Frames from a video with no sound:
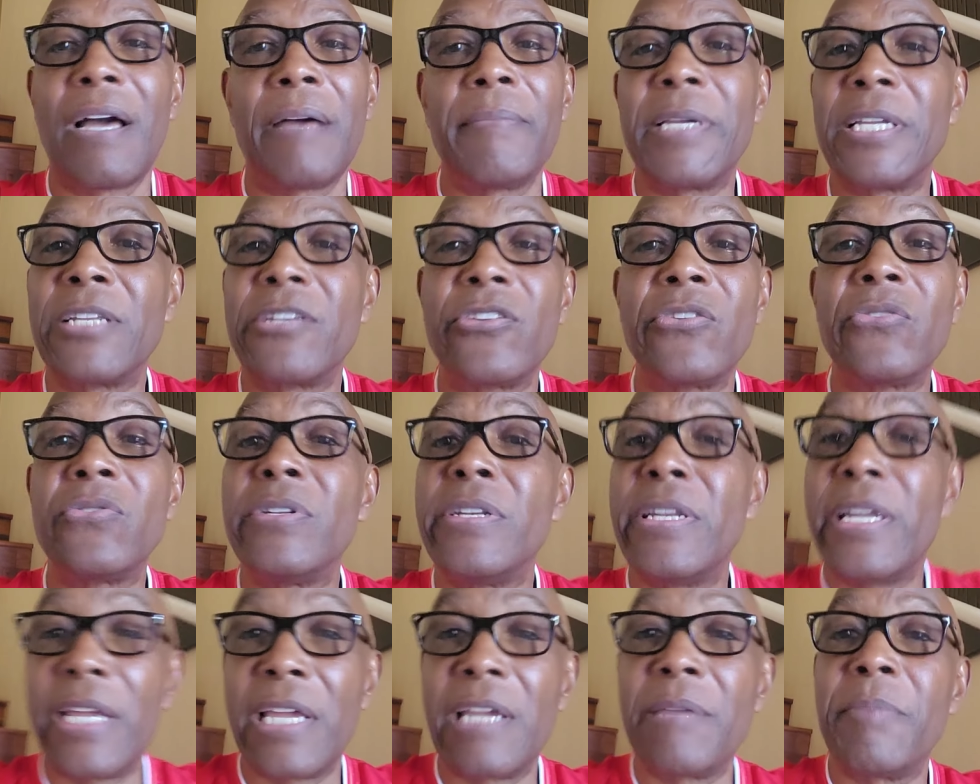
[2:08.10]
I mean, you
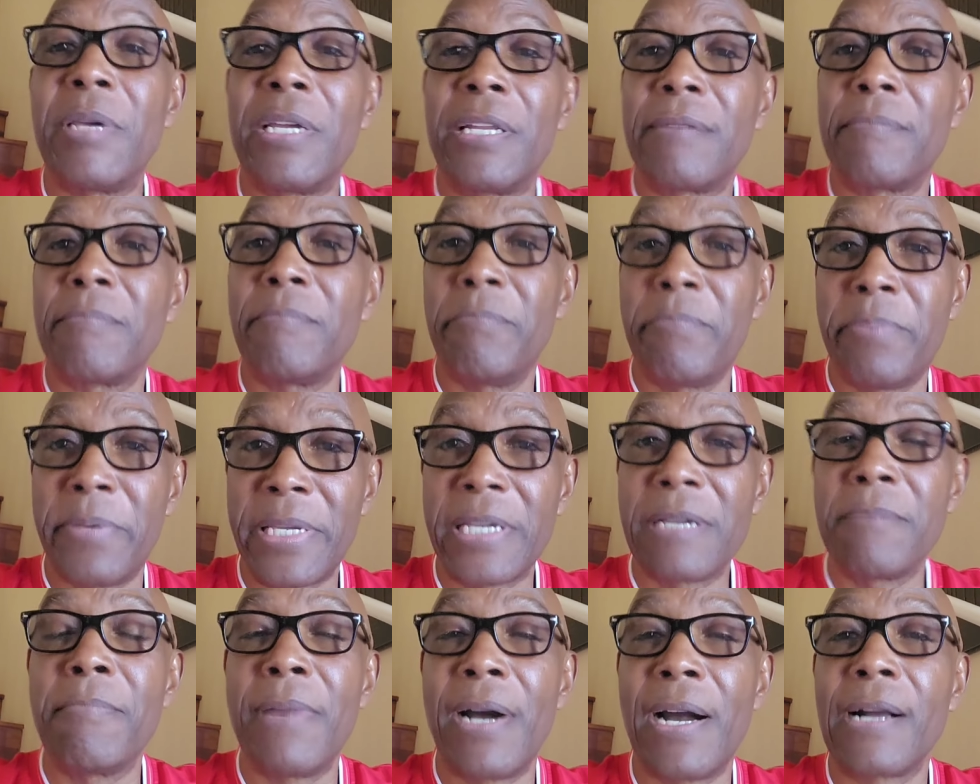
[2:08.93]
name it.
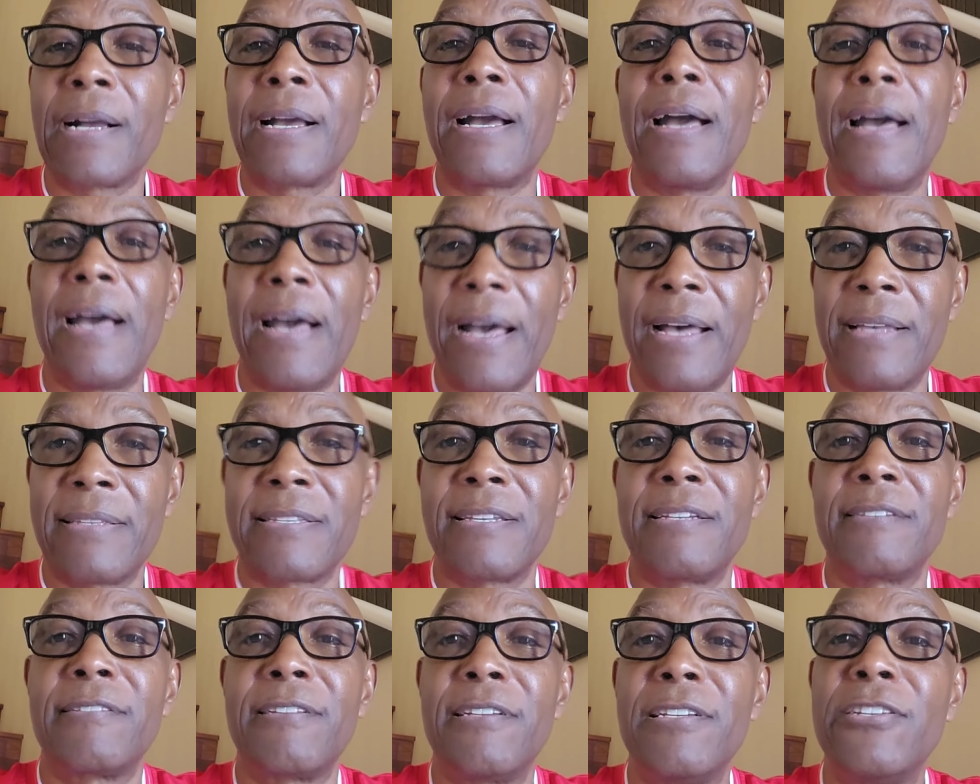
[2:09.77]
Big Mac
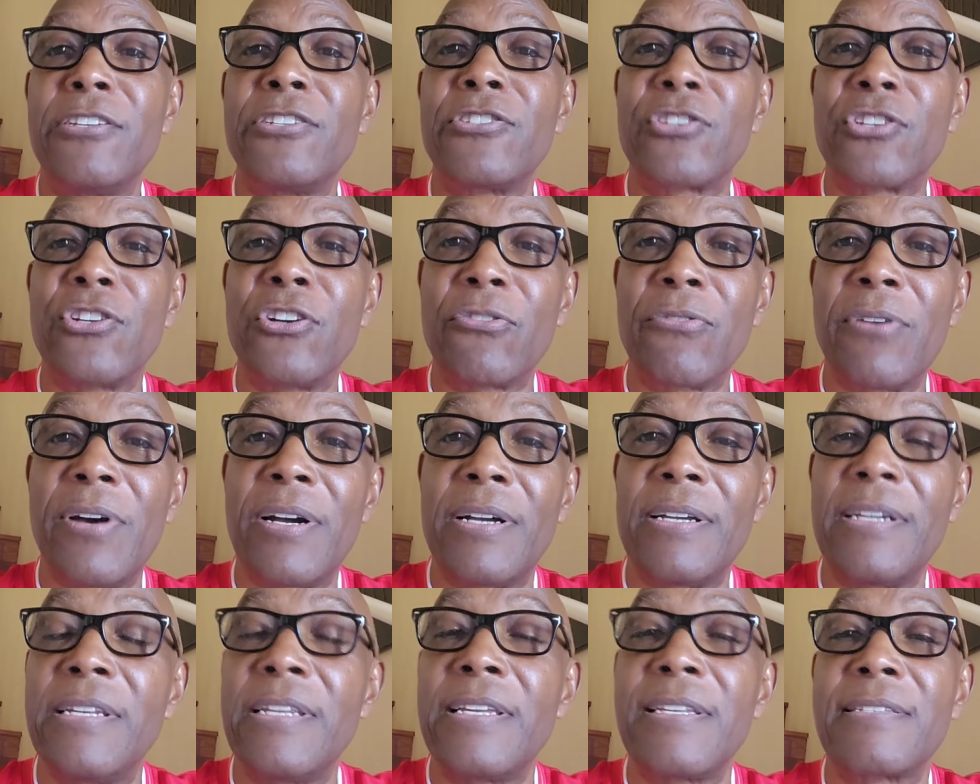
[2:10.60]
has it in his
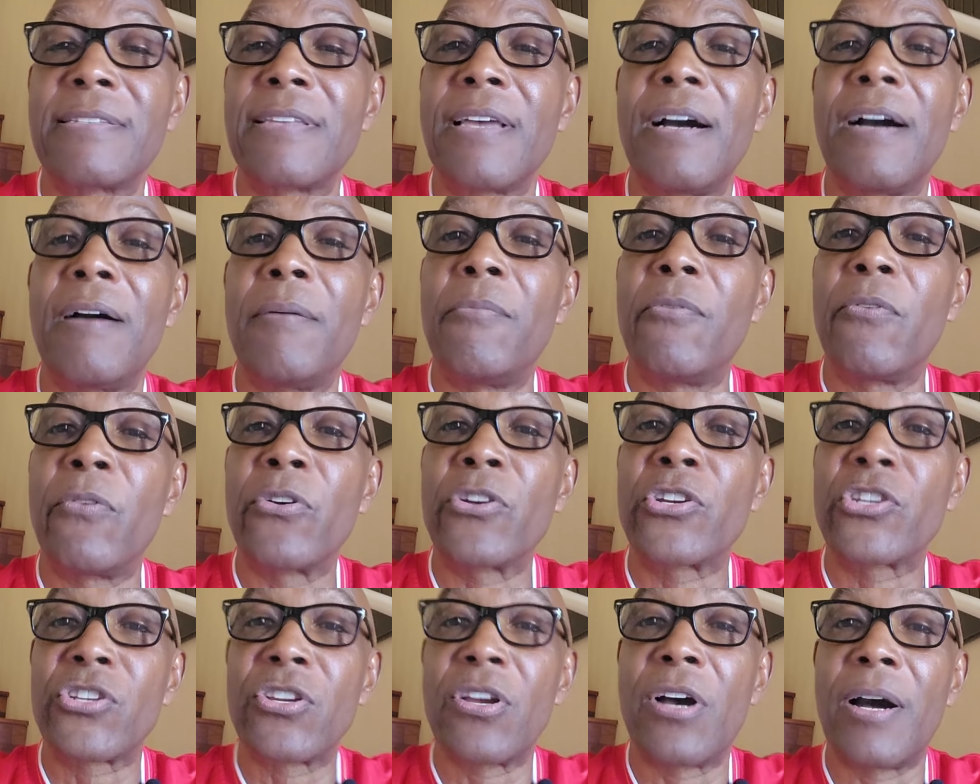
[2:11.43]
in his um,
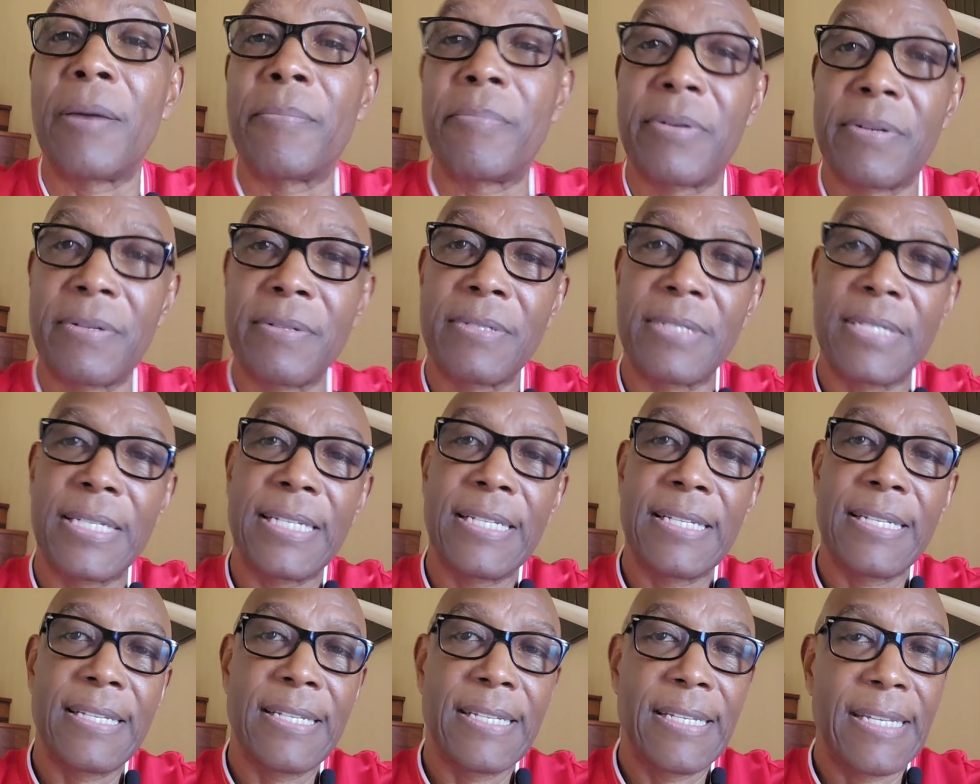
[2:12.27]
workshop,
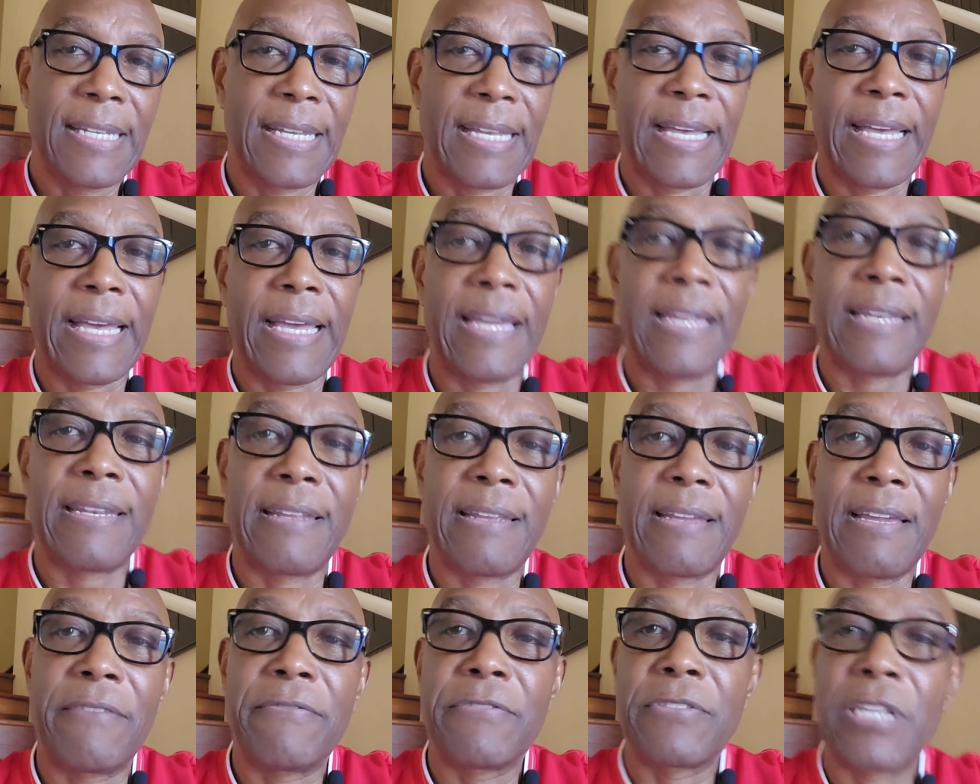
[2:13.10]

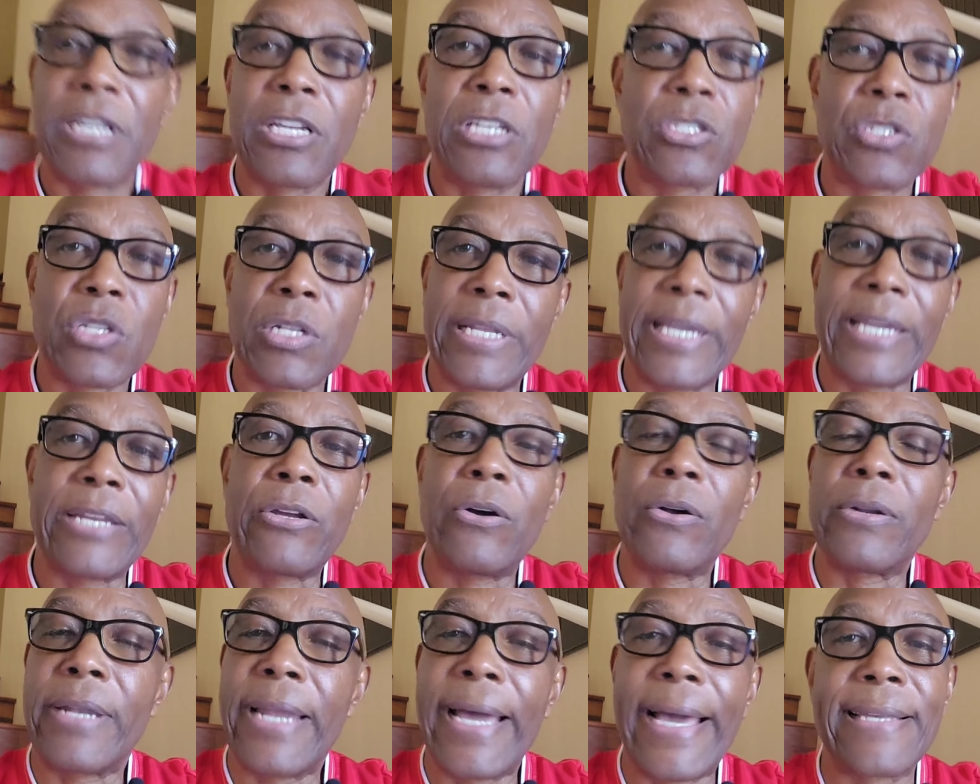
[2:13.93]
and everything is
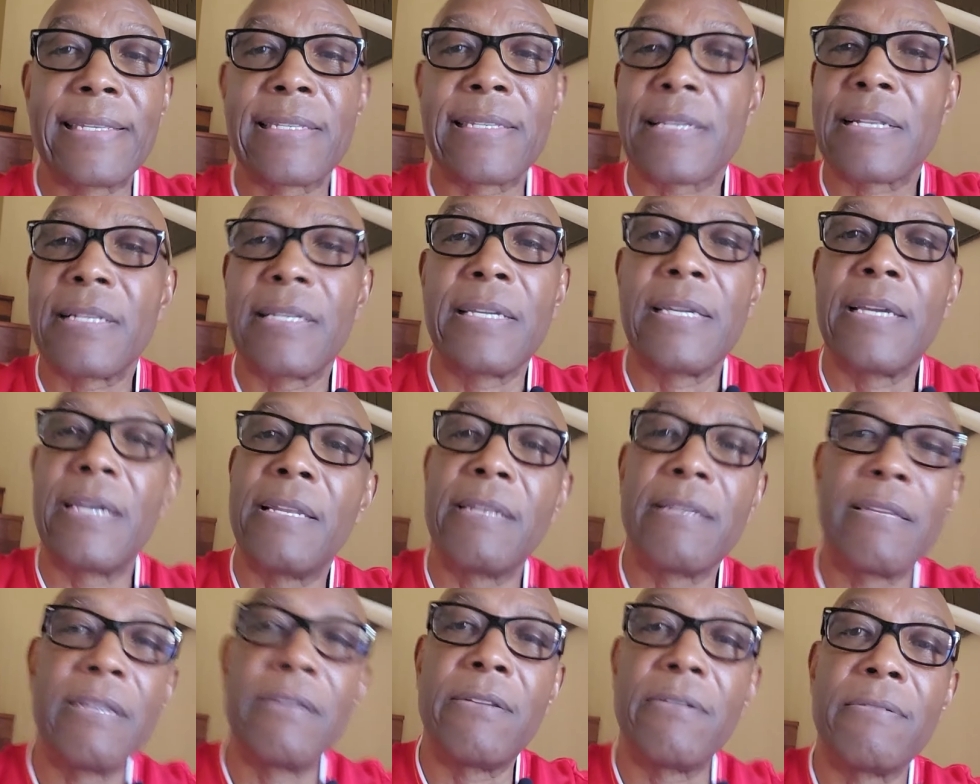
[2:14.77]
laid out nicely.
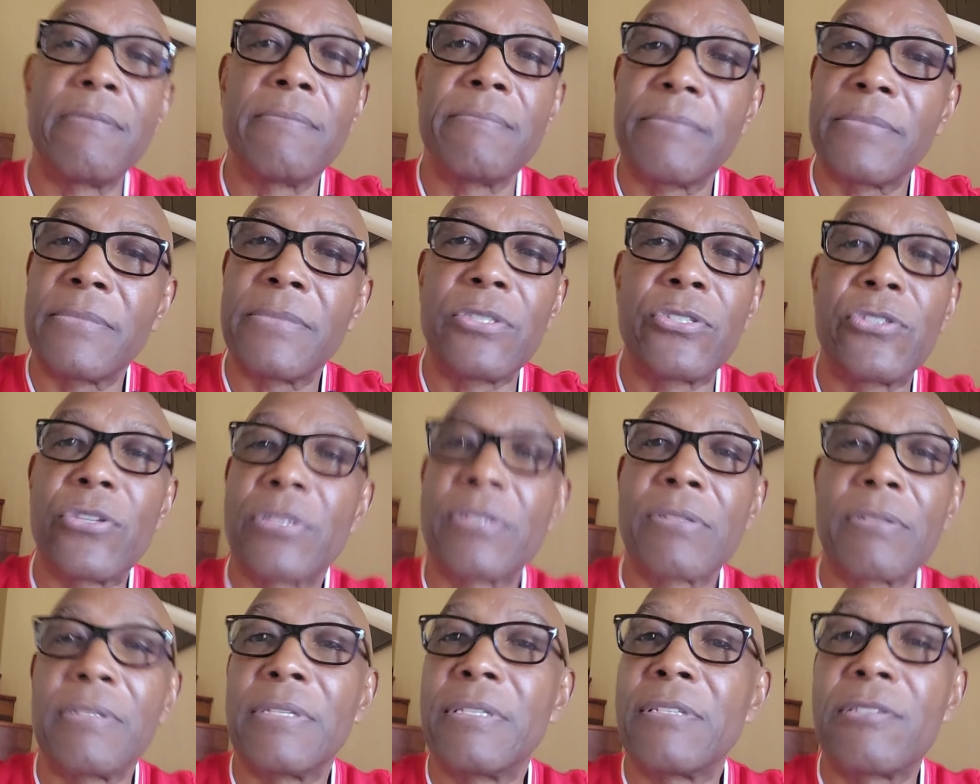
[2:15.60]
And you know,
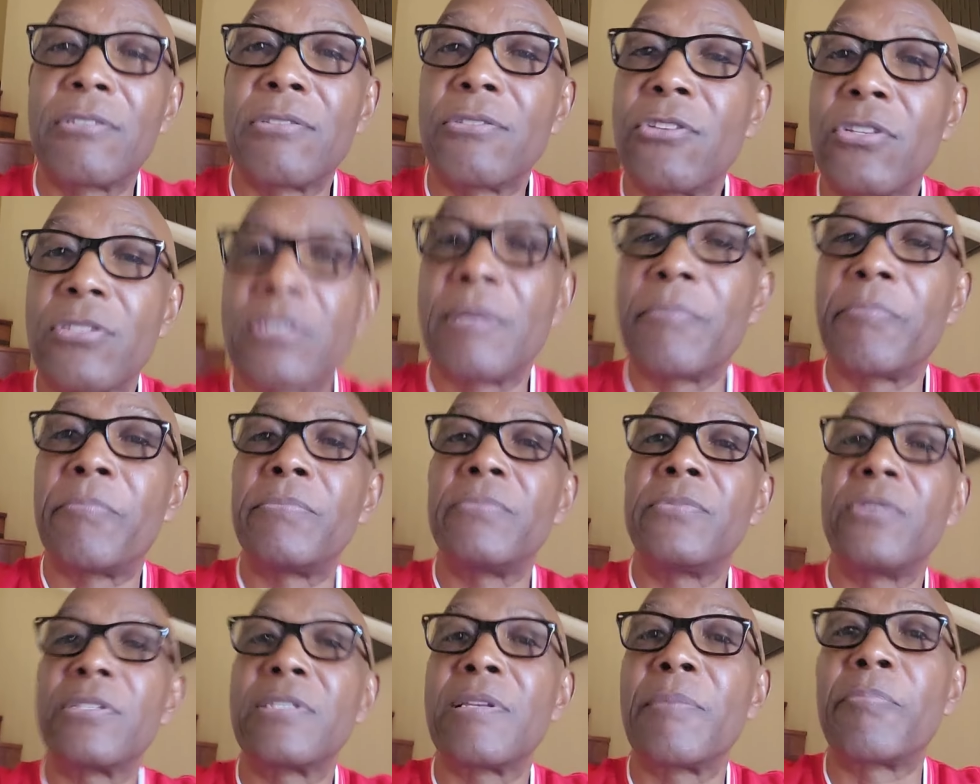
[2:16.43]
just it's just a
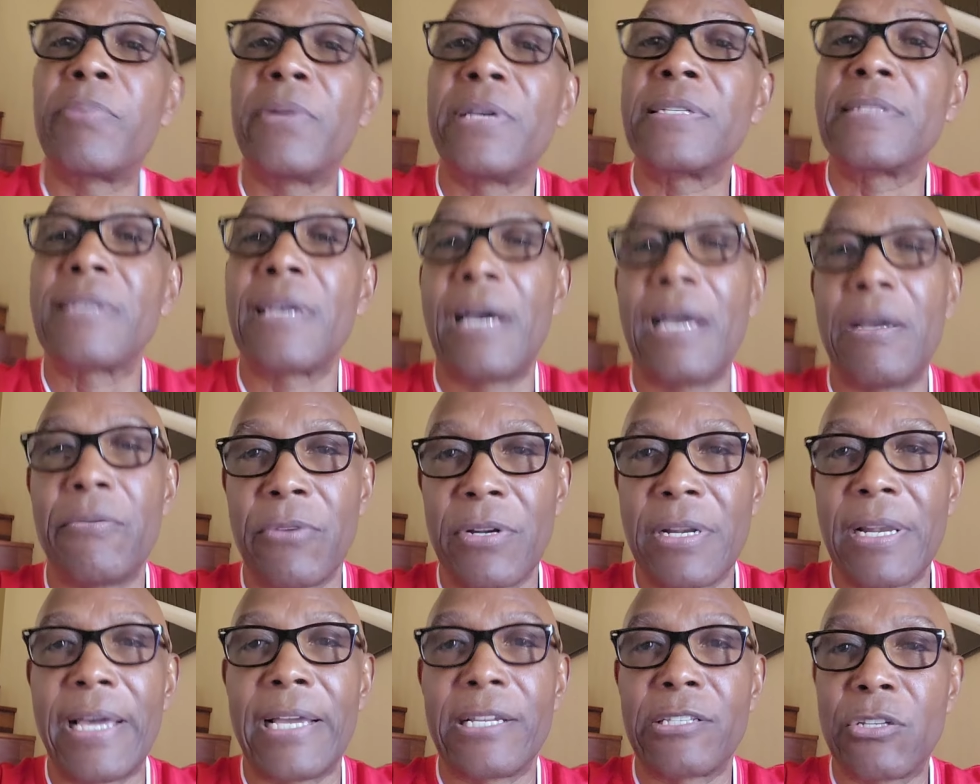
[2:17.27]
just a place I
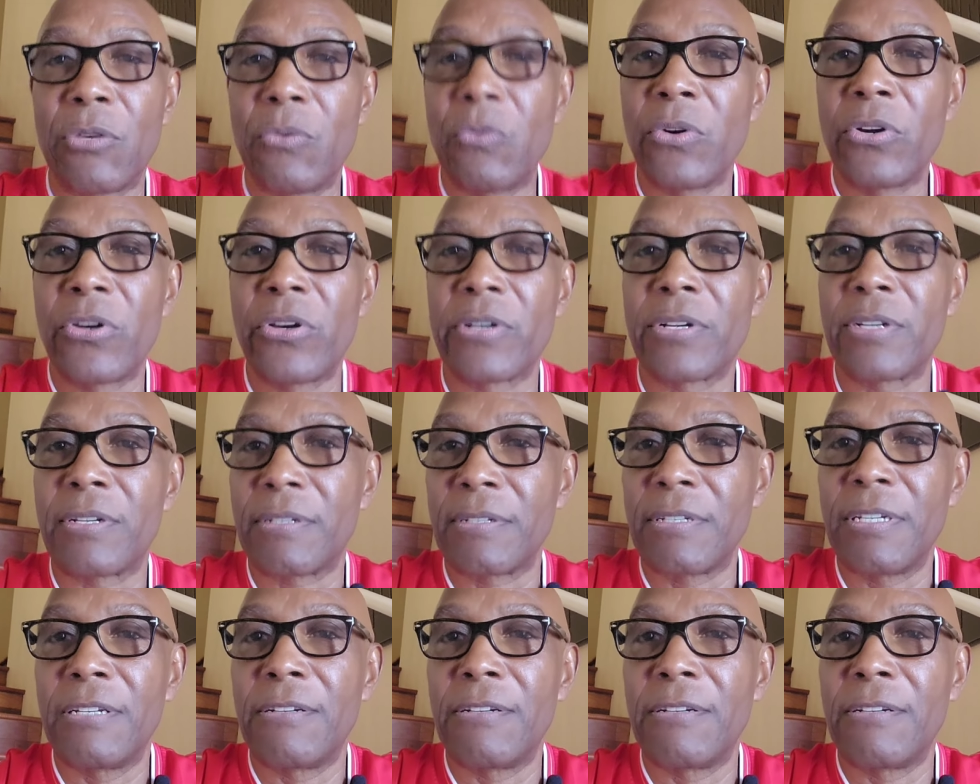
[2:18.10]
would like to work.